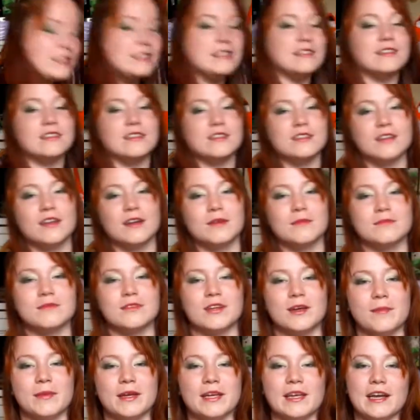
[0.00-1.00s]
tea tin, not
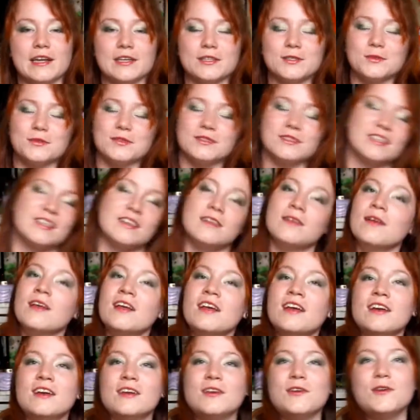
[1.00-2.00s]
my actual tea.
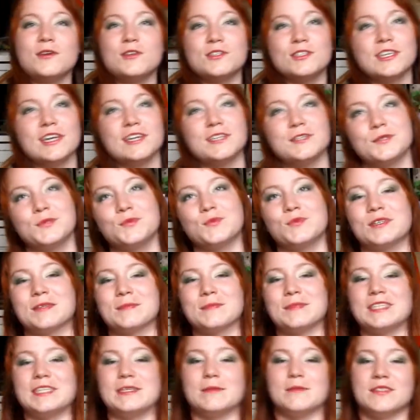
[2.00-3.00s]
Usually I do
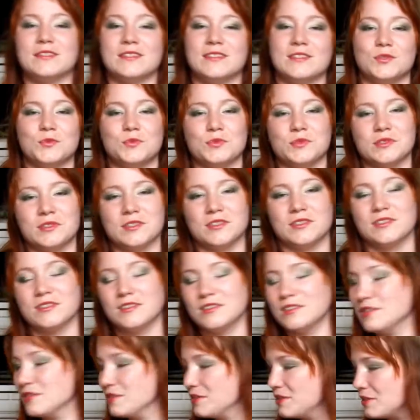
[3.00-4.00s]
warm tea, but since we're
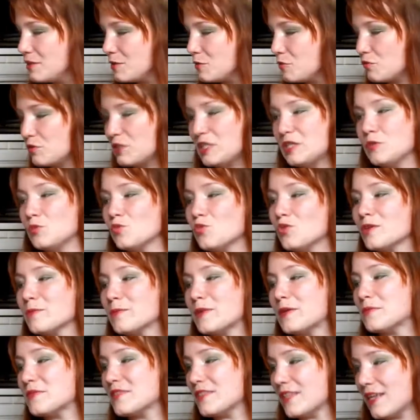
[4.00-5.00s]
really
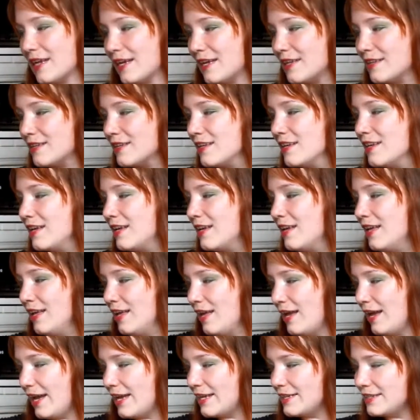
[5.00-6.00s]
warm outside,
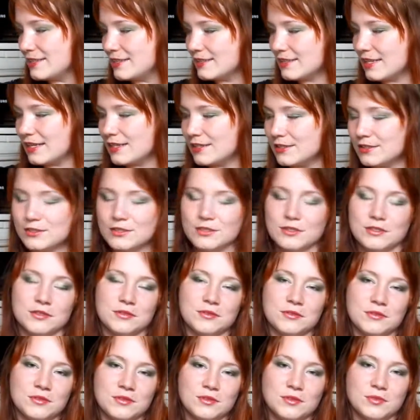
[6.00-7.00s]
I decided to
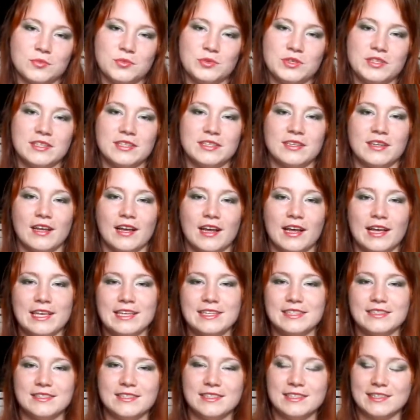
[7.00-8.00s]
go with an
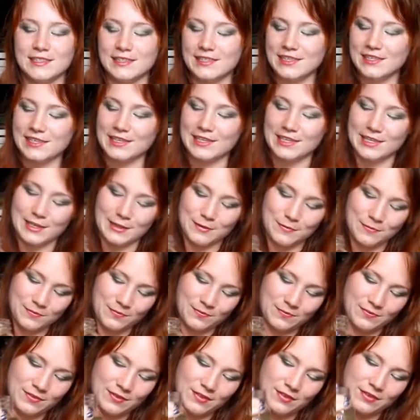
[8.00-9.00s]
iced tea.
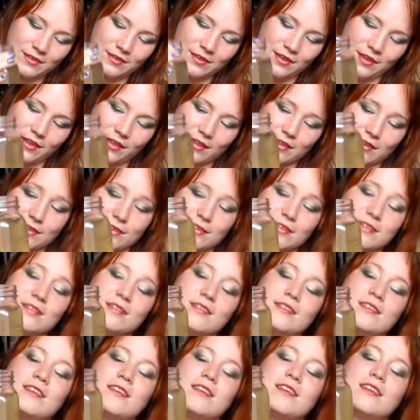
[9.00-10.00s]
And
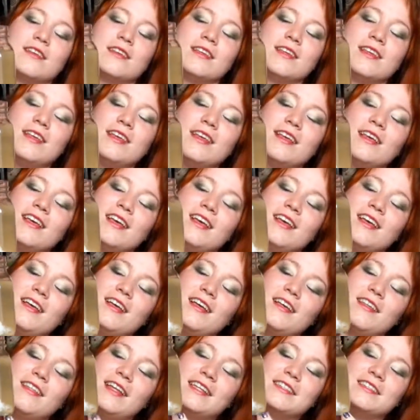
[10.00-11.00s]

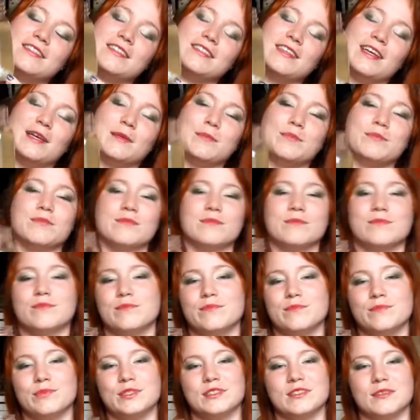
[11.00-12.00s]
I
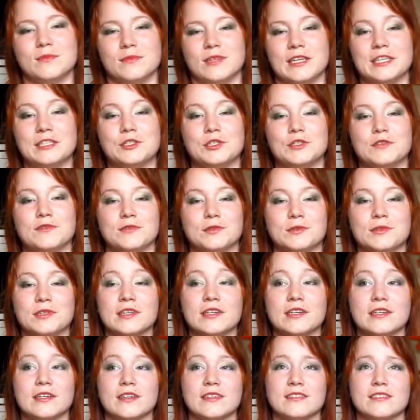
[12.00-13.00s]
put some lychee fruit
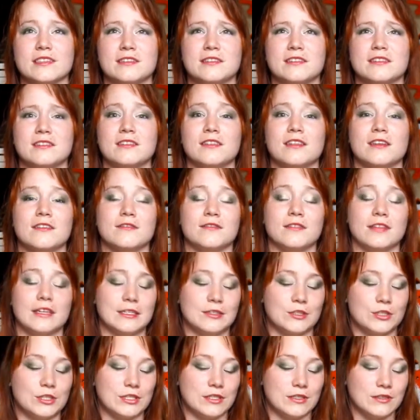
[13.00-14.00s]
in it because I love
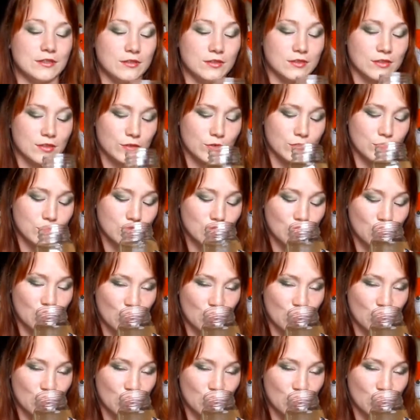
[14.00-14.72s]
lychee, so.